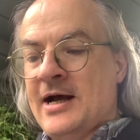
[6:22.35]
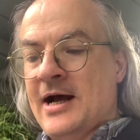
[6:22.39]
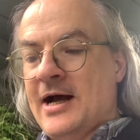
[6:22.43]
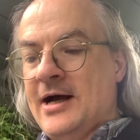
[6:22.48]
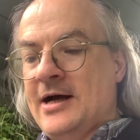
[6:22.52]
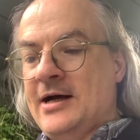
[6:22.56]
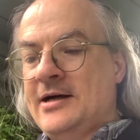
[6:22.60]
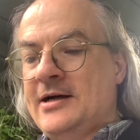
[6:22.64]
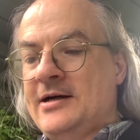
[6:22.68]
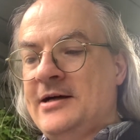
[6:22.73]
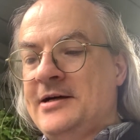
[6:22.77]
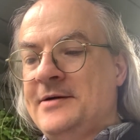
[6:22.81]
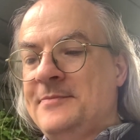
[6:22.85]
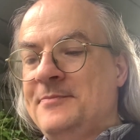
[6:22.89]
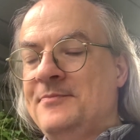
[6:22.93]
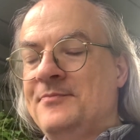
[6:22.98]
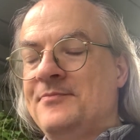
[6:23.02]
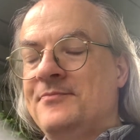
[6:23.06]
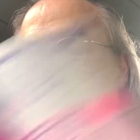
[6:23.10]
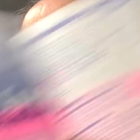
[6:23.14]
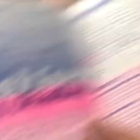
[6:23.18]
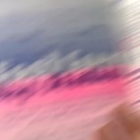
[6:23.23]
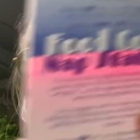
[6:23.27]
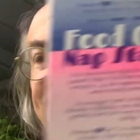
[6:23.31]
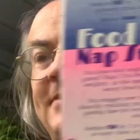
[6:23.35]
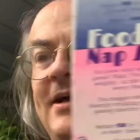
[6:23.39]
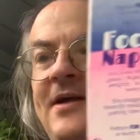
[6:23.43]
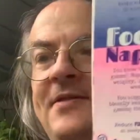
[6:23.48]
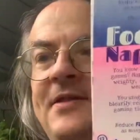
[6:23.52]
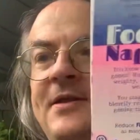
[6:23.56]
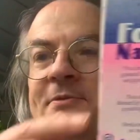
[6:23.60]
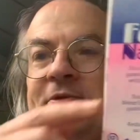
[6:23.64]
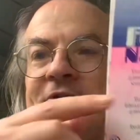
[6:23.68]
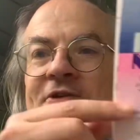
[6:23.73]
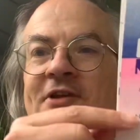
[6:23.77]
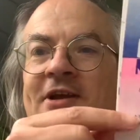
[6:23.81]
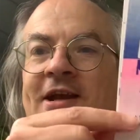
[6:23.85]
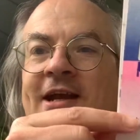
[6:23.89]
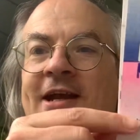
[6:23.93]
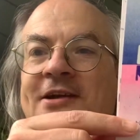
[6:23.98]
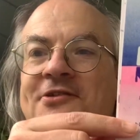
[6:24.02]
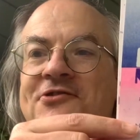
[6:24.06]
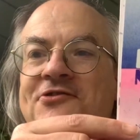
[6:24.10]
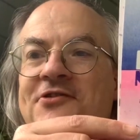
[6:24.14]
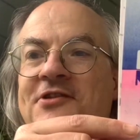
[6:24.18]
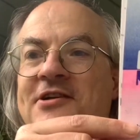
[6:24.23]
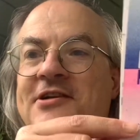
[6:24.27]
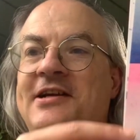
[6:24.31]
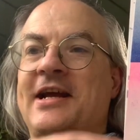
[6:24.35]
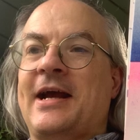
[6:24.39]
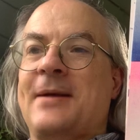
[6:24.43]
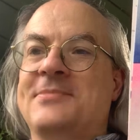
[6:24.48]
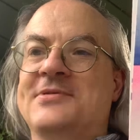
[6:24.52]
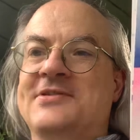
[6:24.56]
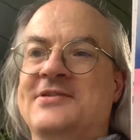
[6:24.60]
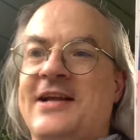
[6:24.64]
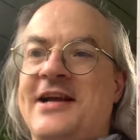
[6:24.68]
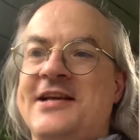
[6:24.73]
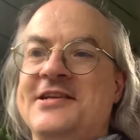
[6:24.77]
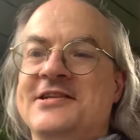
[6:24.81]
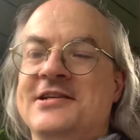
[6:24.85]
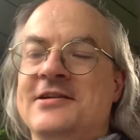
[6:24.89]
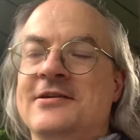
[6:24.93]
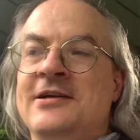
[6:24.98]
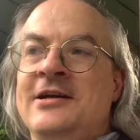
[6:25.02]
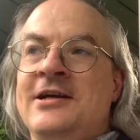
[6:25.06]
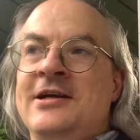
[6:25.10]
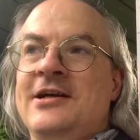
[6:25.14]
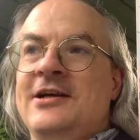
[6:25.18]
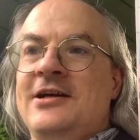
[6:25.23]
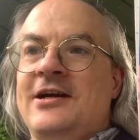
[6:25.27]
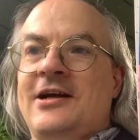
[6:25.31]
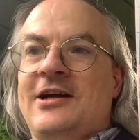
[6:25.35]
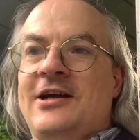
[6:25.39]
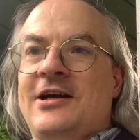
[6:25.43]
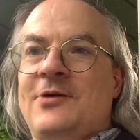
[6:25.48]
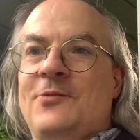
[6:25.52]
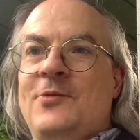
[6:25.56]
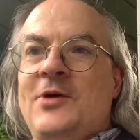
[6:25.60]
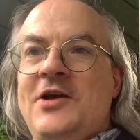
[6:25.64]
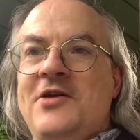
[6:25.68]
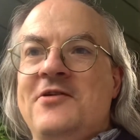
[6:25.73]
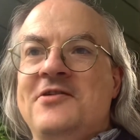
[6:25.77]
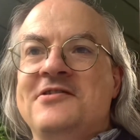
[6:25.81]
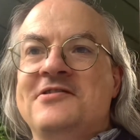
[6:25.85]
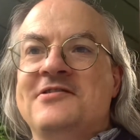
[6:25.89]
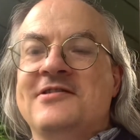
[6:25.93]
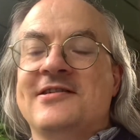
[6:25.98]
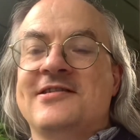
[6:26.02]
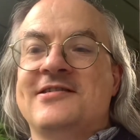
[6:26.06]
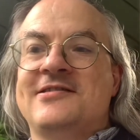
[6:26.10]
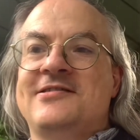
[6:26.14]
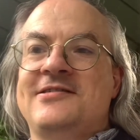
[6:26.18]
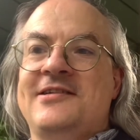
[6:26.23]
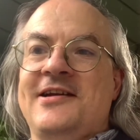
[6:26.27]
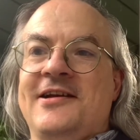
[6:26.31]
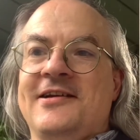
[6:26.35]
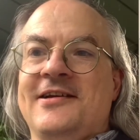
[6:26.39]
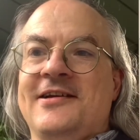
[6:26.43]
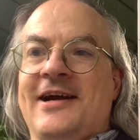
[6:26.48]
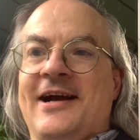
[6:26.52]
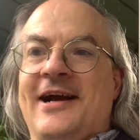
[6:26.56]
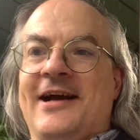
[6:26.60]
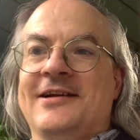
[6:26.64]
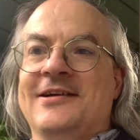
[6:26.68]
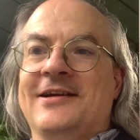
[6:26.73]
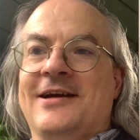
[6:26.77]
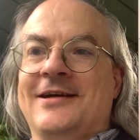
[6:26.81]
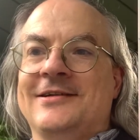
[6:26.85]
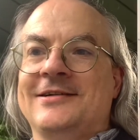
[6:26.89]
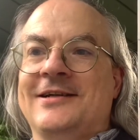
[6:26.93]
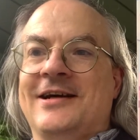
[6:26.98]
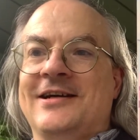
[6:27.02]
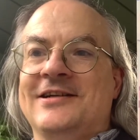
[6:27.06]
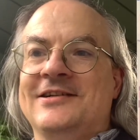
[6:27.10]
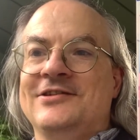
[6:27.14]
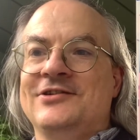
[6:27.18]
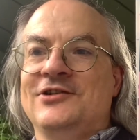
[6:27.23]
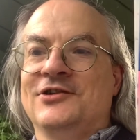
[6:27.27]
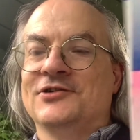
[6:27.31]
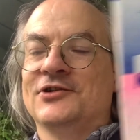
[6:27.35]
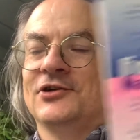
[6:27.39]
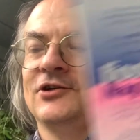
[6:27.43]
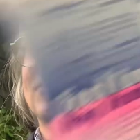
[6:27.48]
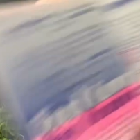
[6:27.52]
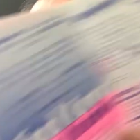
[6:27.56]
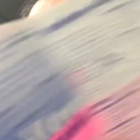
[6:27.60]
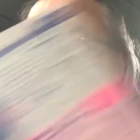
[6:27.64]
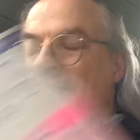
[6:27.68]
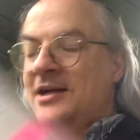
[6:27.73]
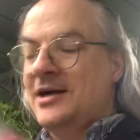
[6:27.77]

And then we've got the counter at the nap station where you can just sit and nod off.